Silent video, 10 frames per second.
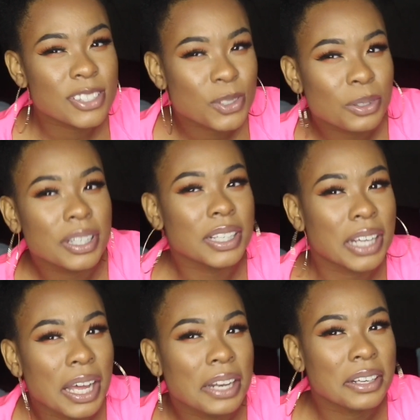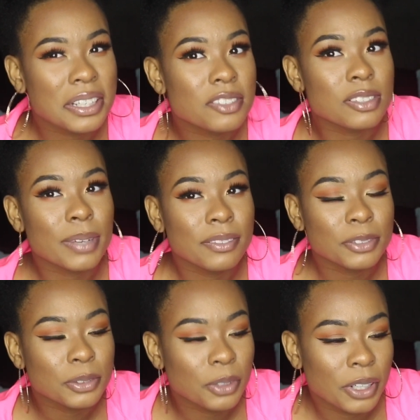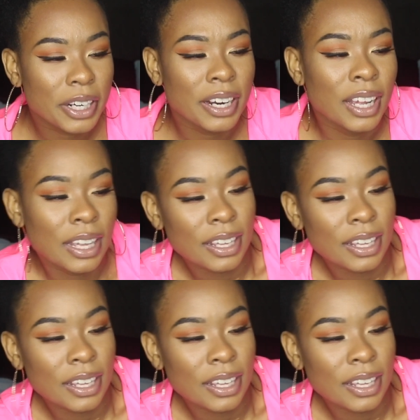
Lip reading: sort of, kind of disrespectful, or